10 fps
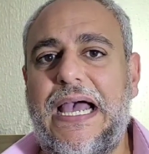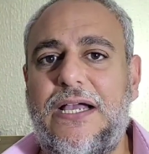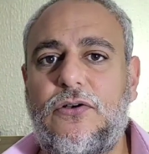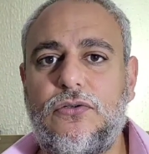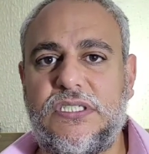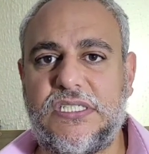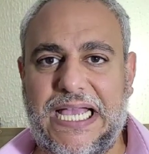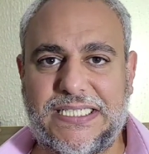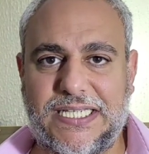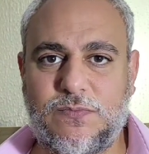and causes
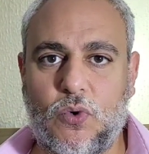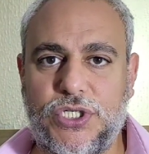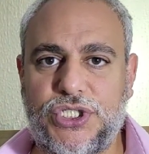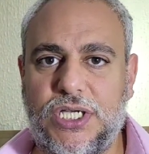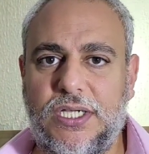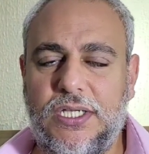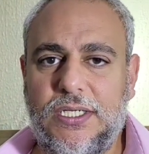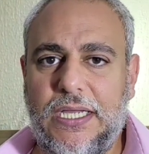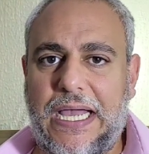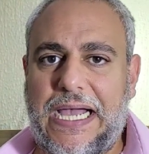excess moisture.
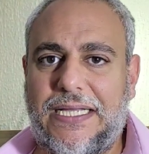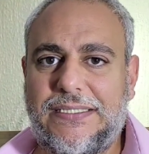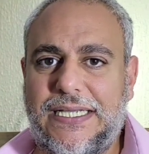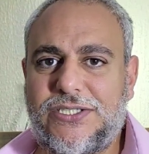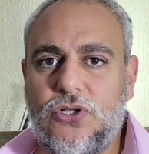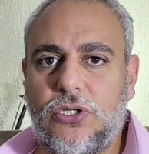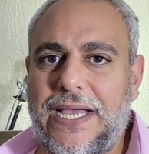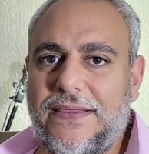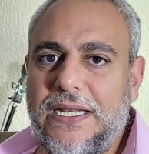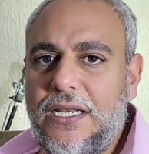And it's not
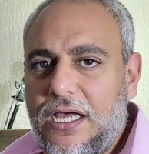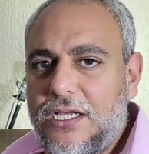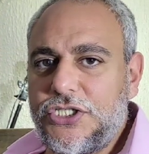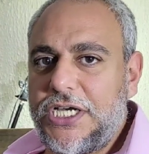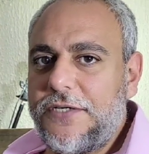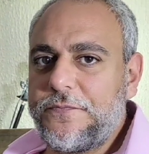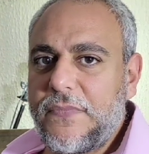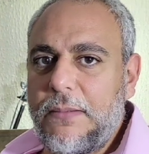like the larger